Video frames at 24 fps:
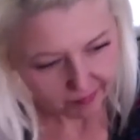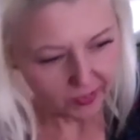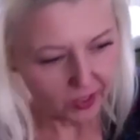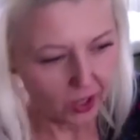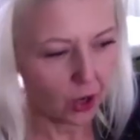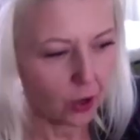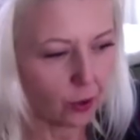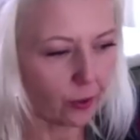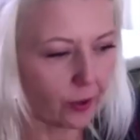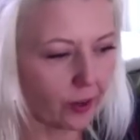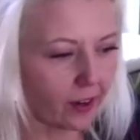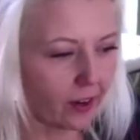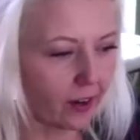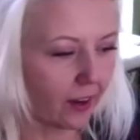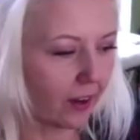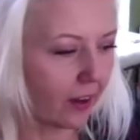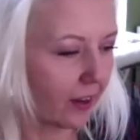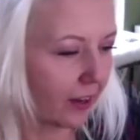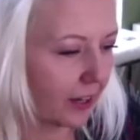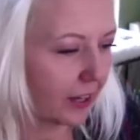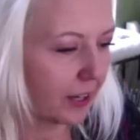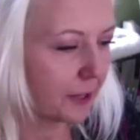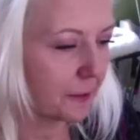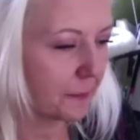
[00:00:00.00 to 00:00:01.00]

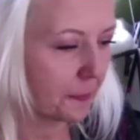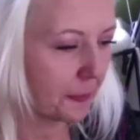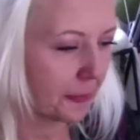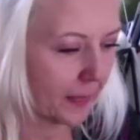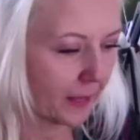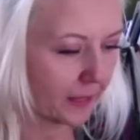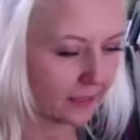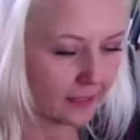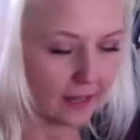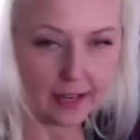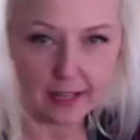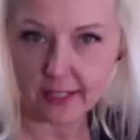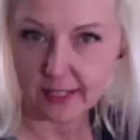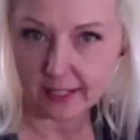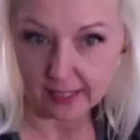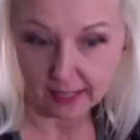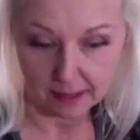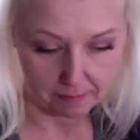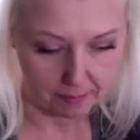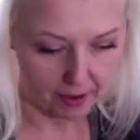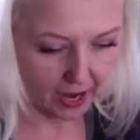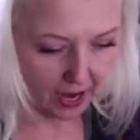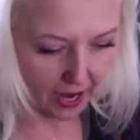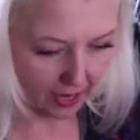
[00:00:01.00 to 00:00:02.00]
Okay, nicely
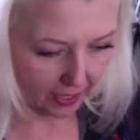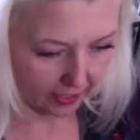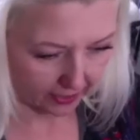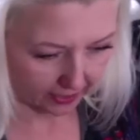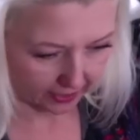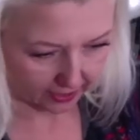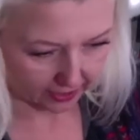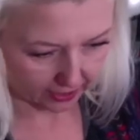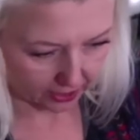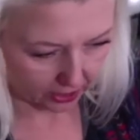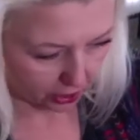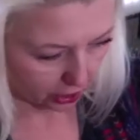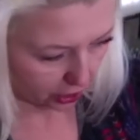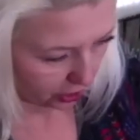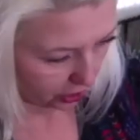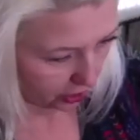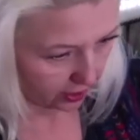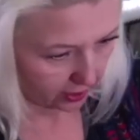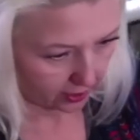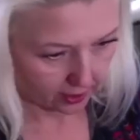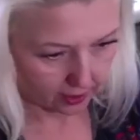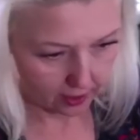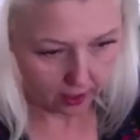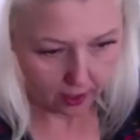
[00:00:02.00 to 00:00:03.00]
packaged.
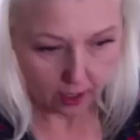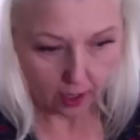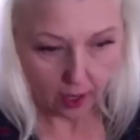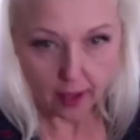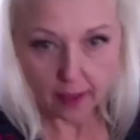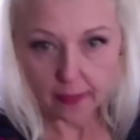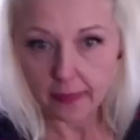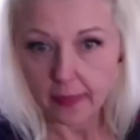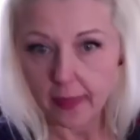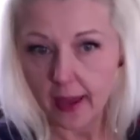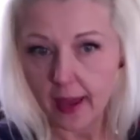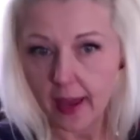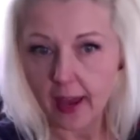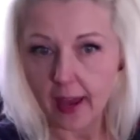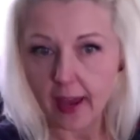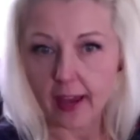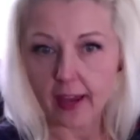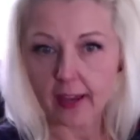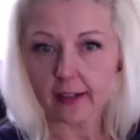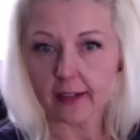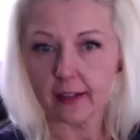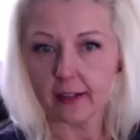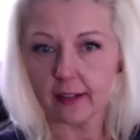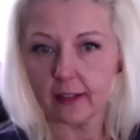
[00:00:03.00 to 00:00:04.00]
And
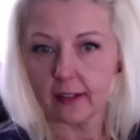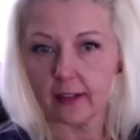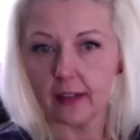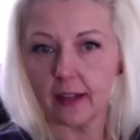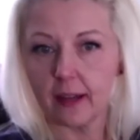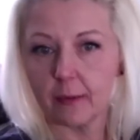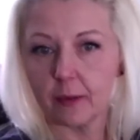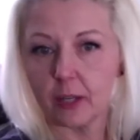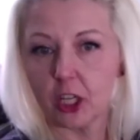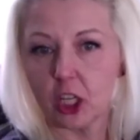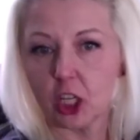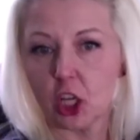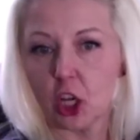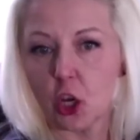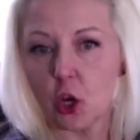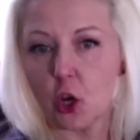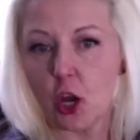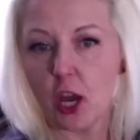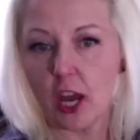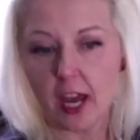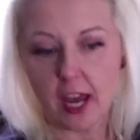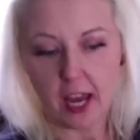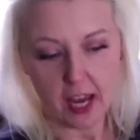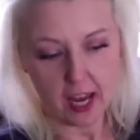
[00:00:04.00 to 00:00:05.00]
then I'm going to go
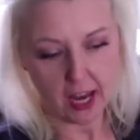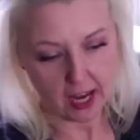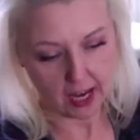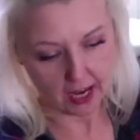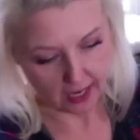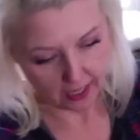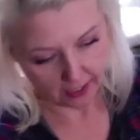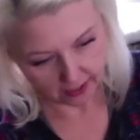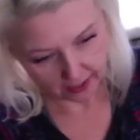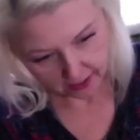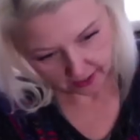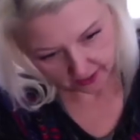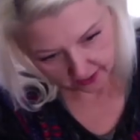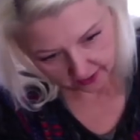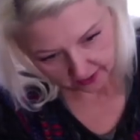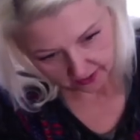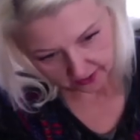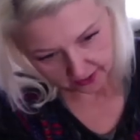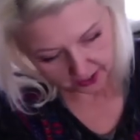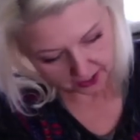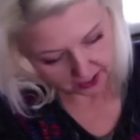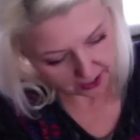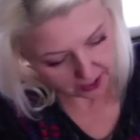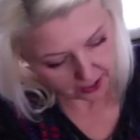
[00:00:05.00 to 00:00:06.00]
ahead
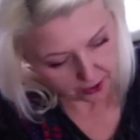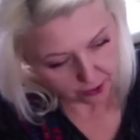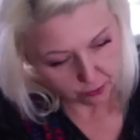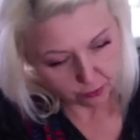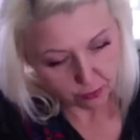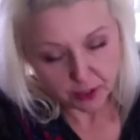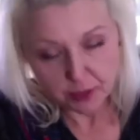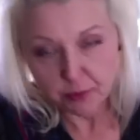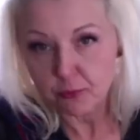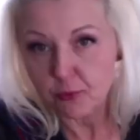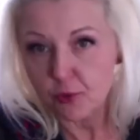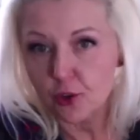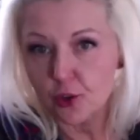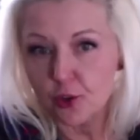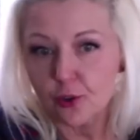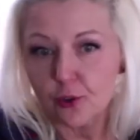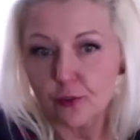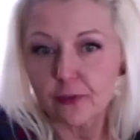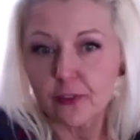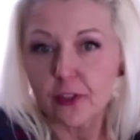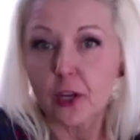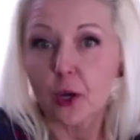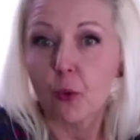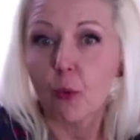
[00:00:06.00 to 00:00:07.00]
and
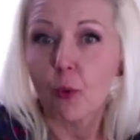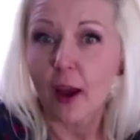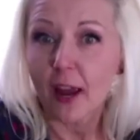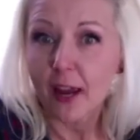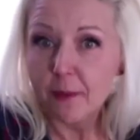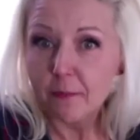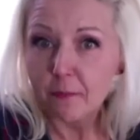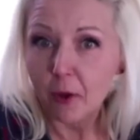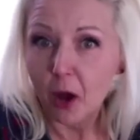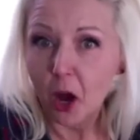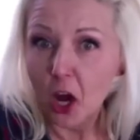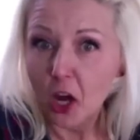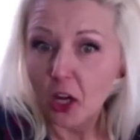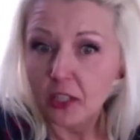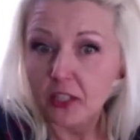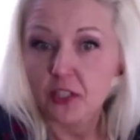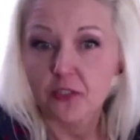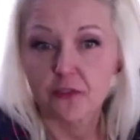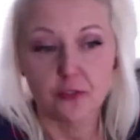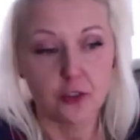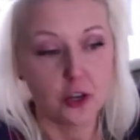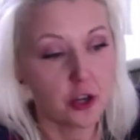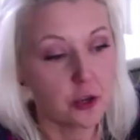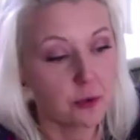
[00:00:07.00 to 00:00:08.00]
remove the white box
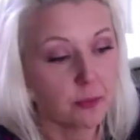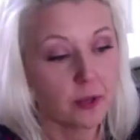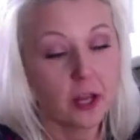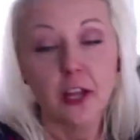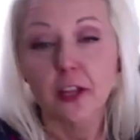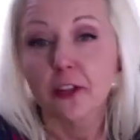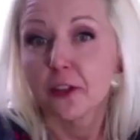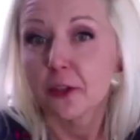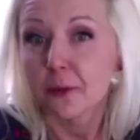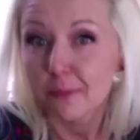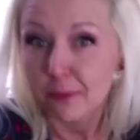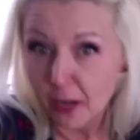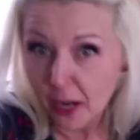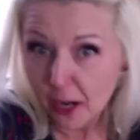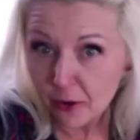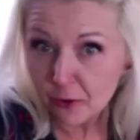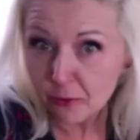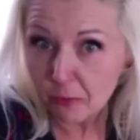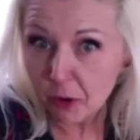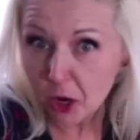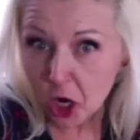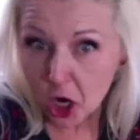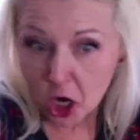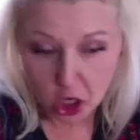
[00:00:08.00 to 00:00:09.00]
from the brown
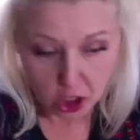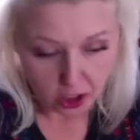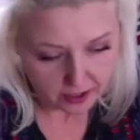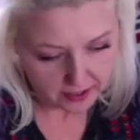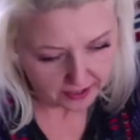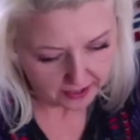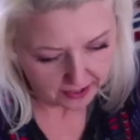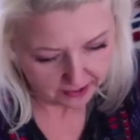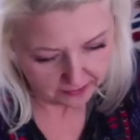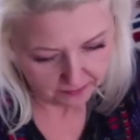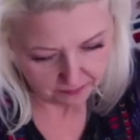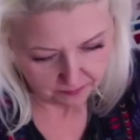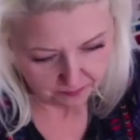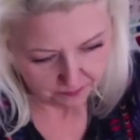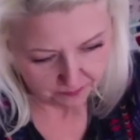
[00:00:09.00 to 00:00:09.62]
box.